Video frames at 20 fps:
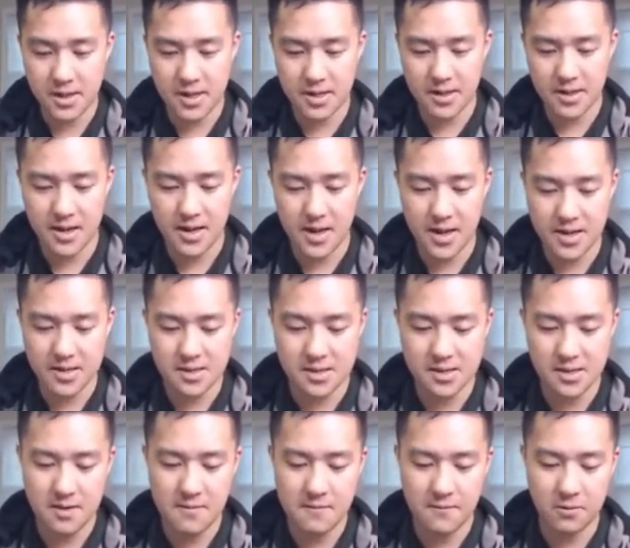and then a
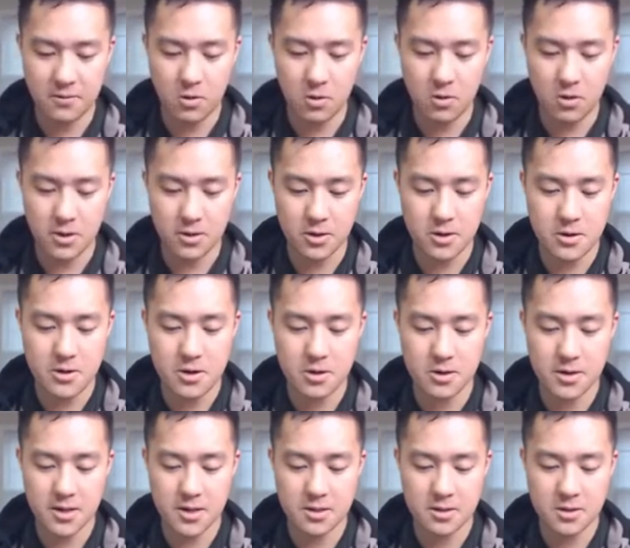Sunflora. During your
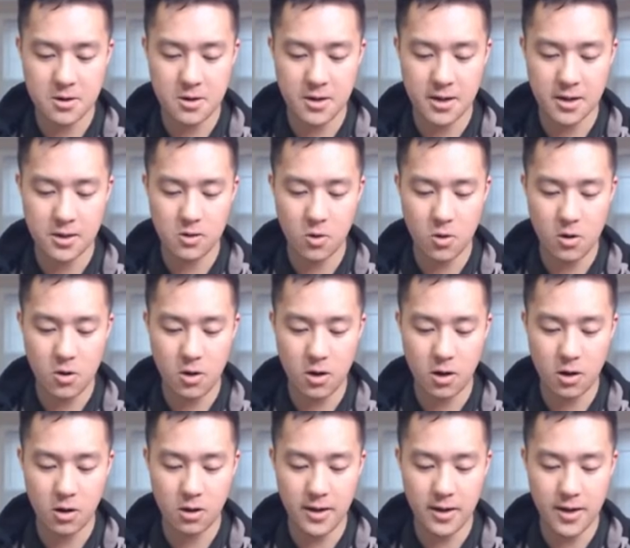next turn, ignore
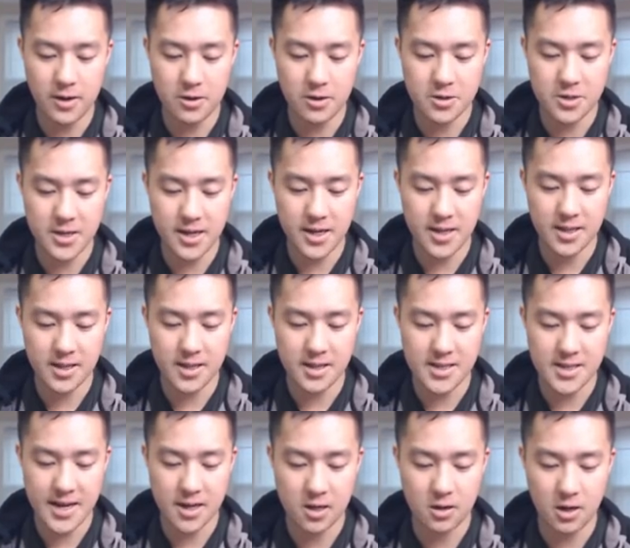all energy in the
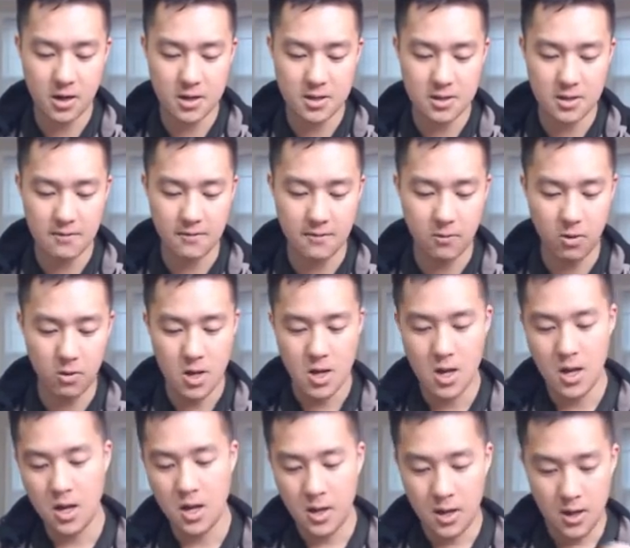attack cost of
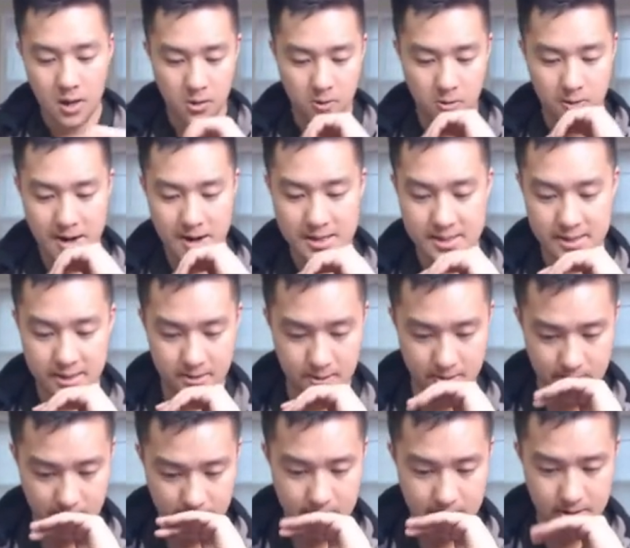Grass
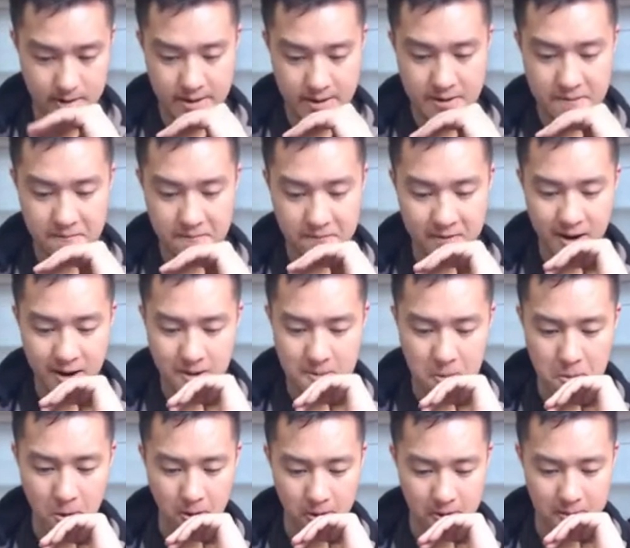and Fire
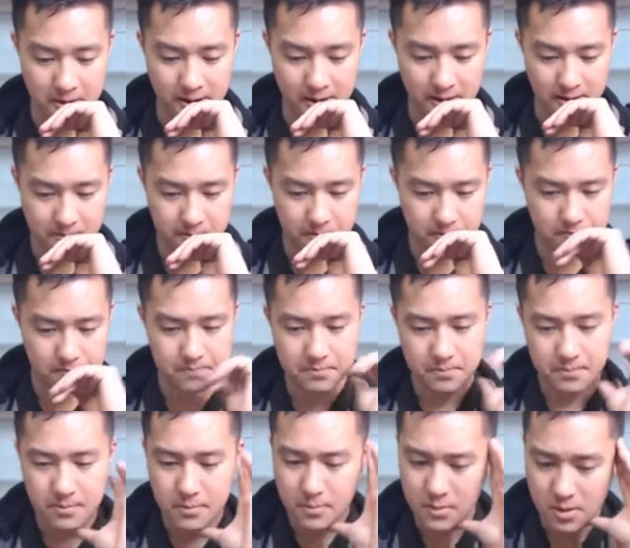Pokemon.
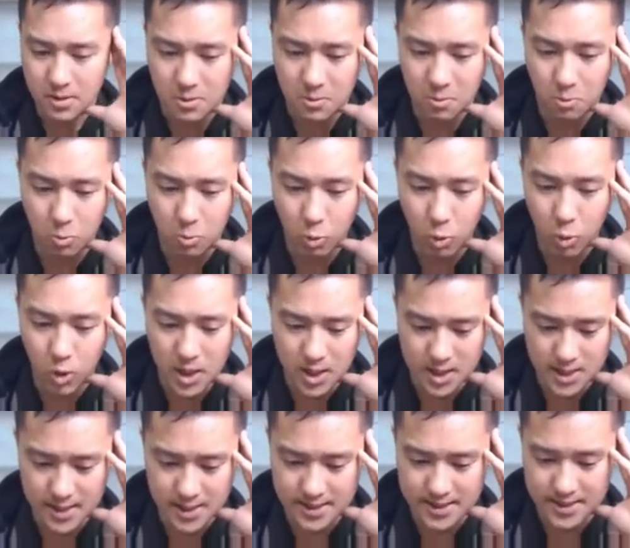
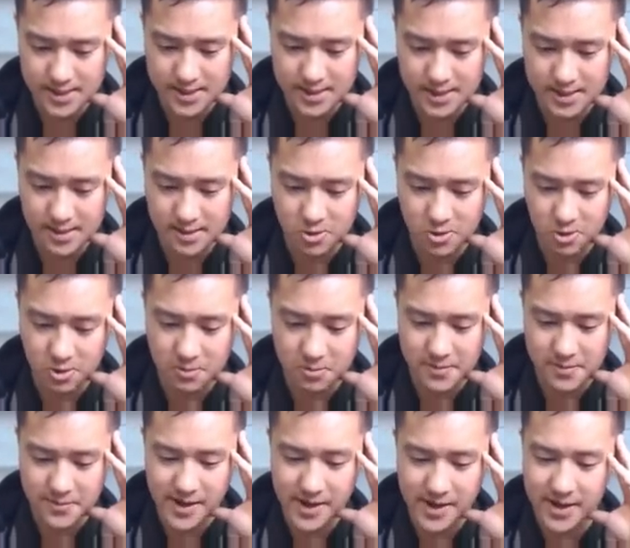What? Solar
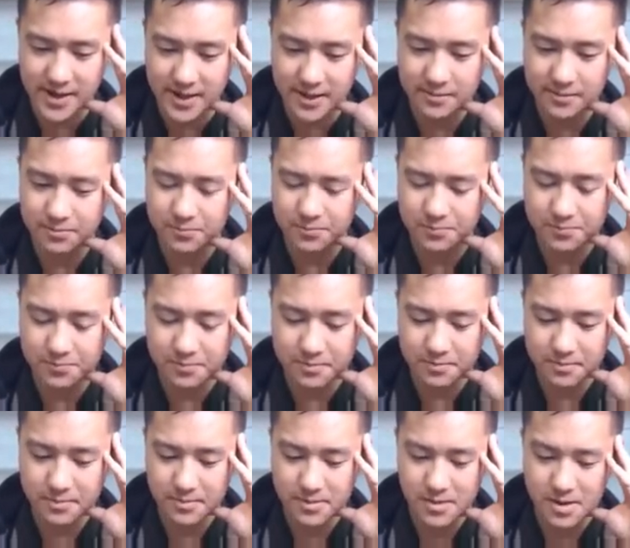Beam 80.
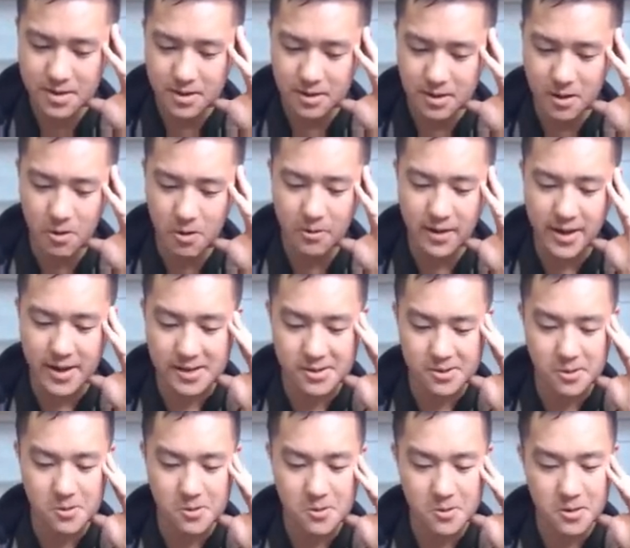Okay,
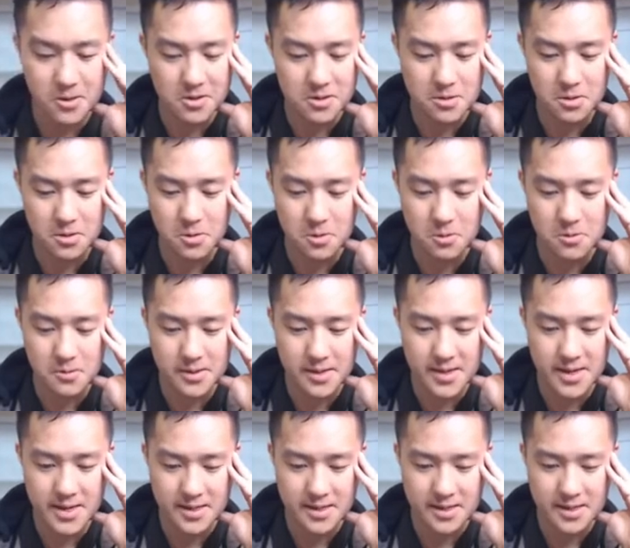so you could just use
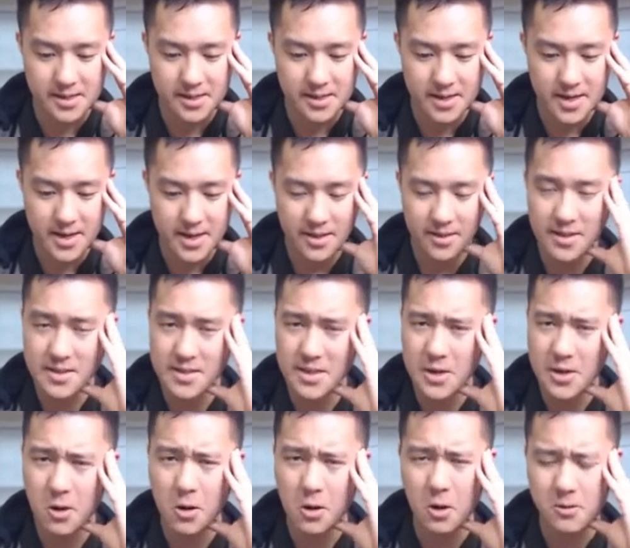this. Let's
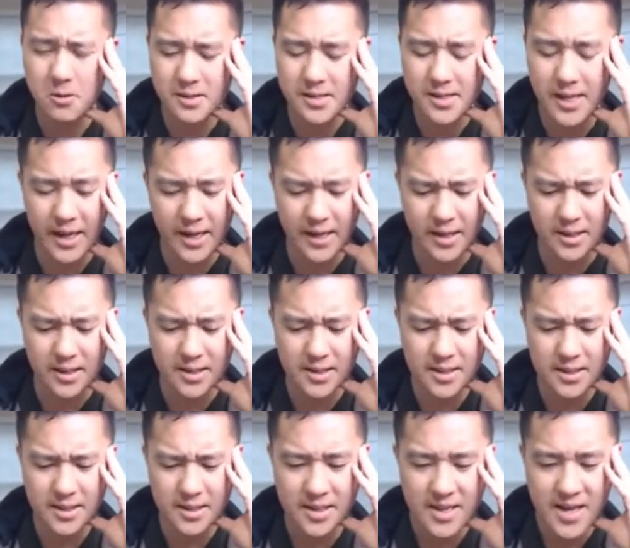say you go
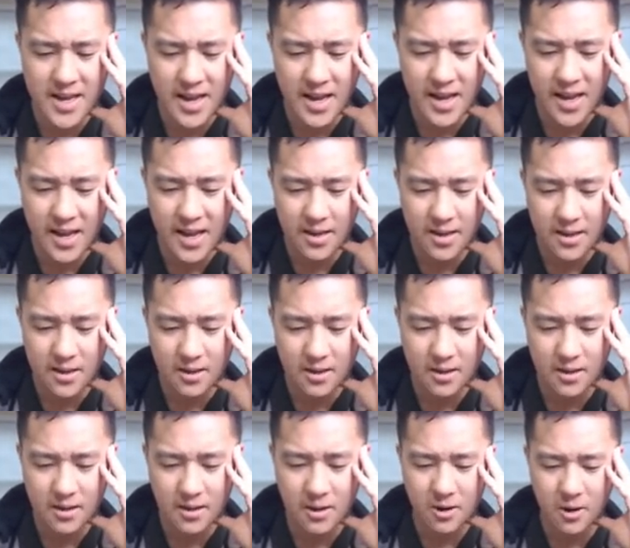second.
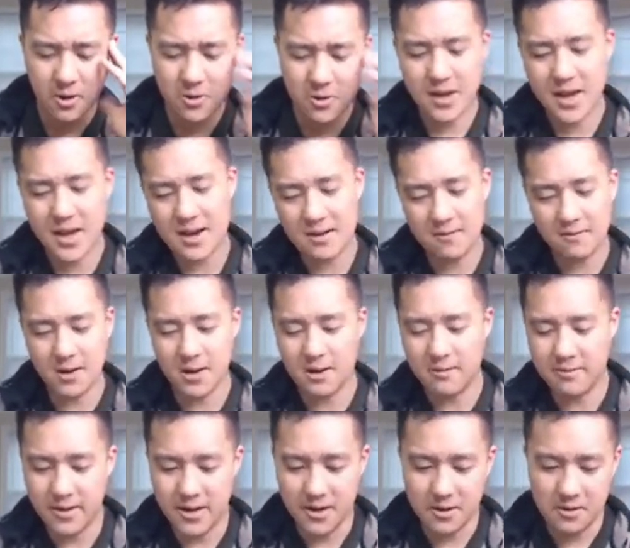Oh no, you can't
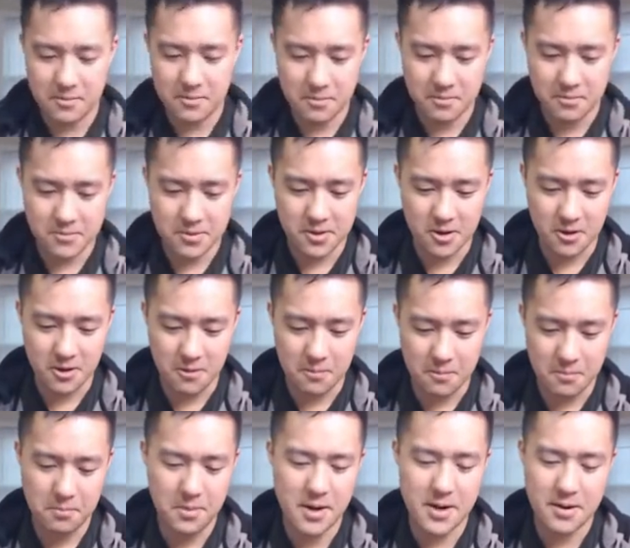evolve though. So,
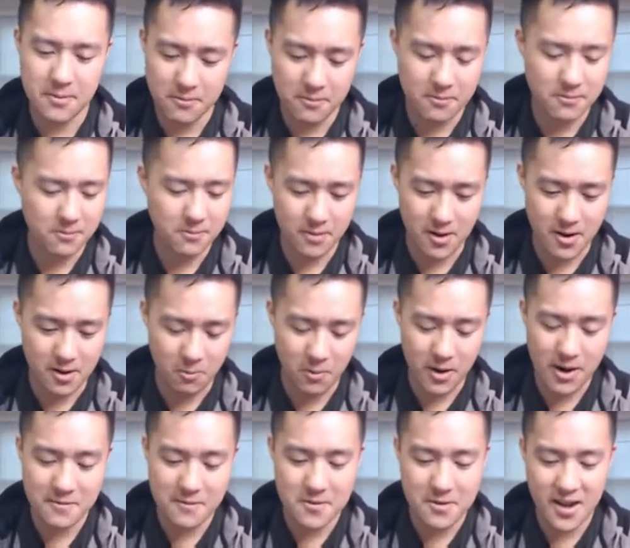but, alright,
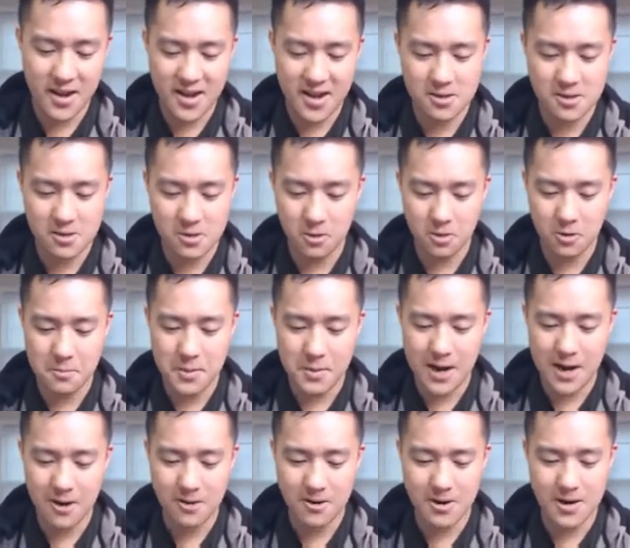whenever you can, Solar
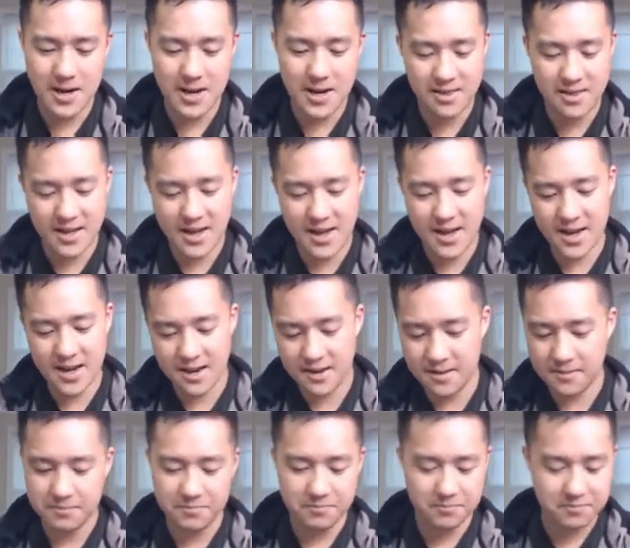Power, and then